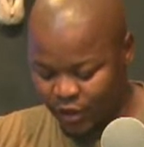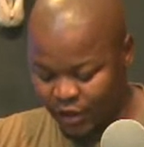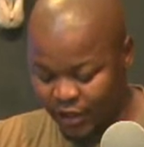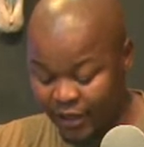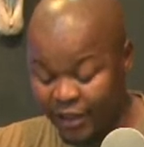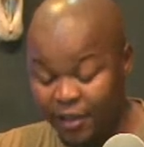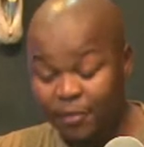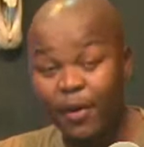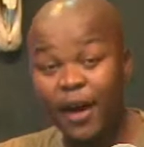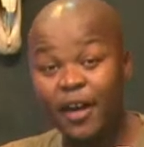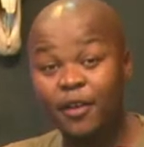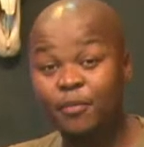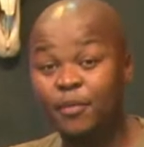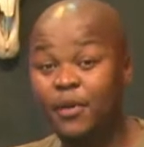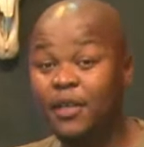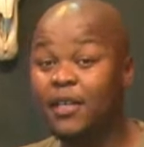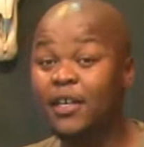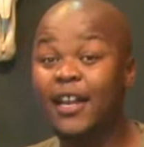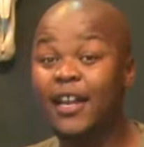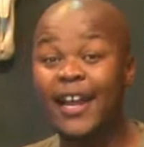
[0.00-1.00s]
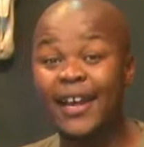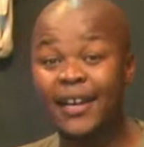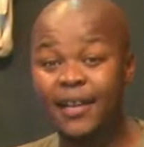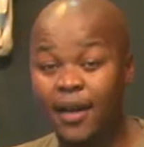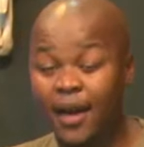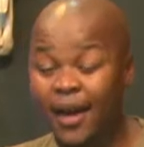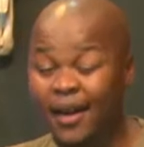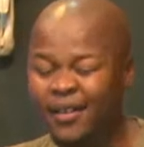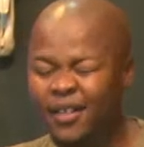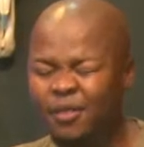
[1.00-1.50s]
It might be late
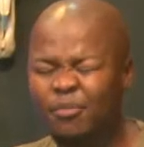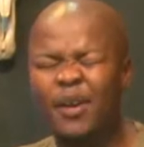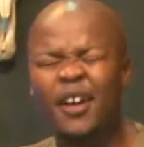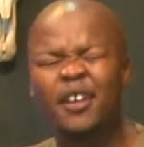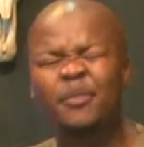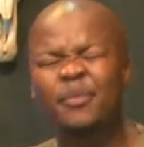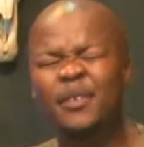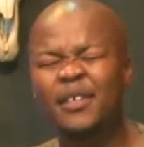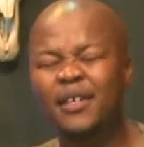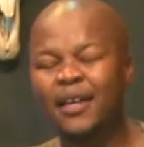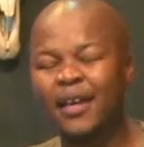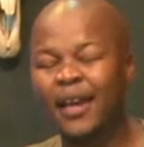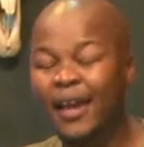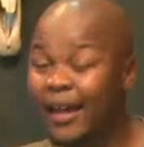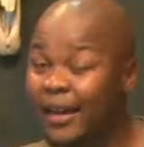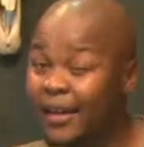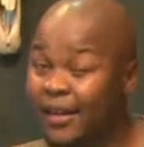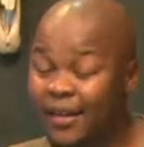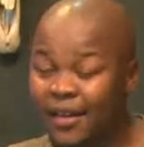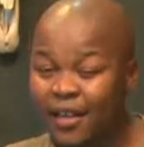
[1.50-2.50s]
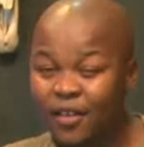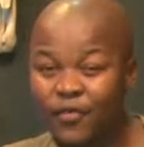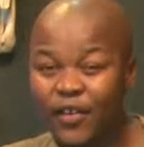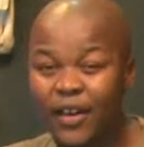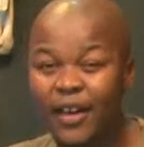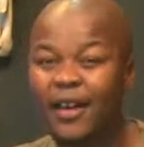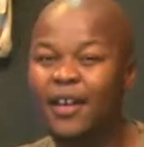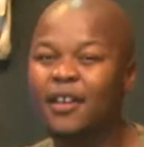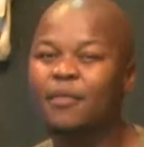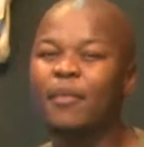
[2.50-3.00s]
night, it might be early
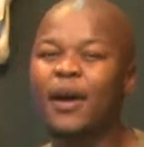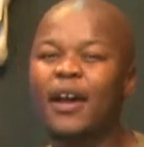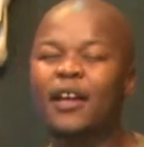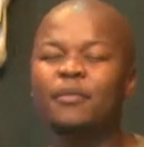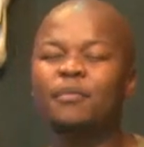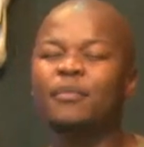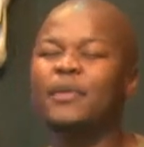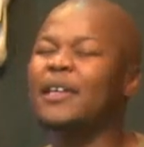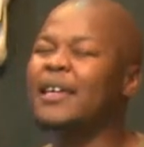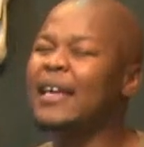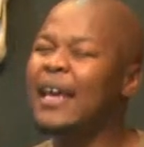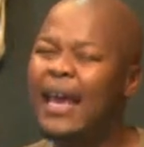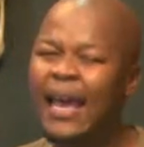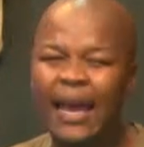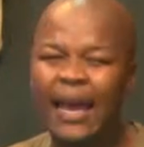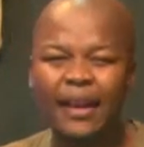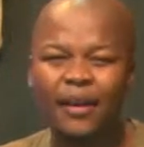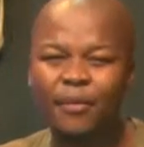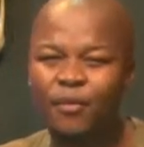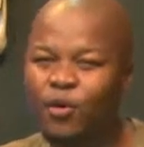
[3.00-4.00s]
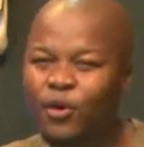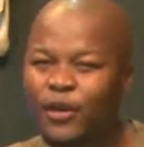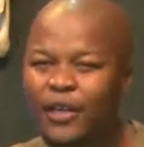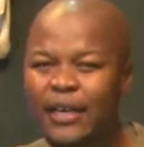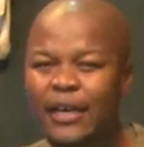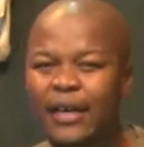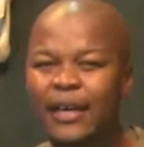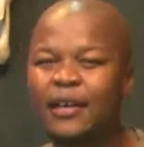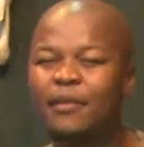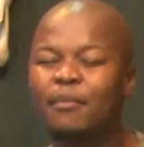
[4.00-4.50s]
evening, it might be early morning,
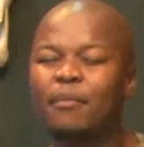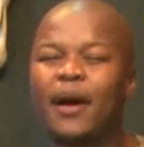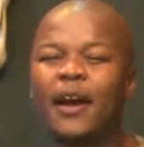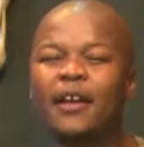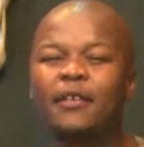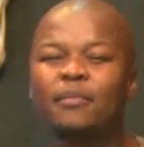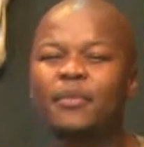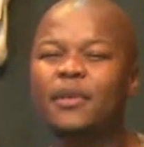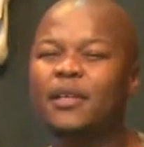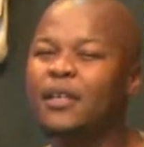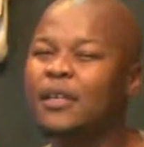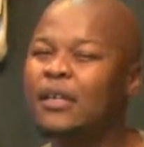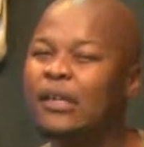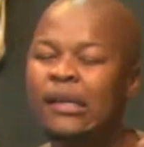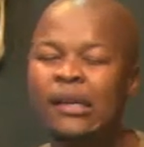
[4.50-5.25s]
it might be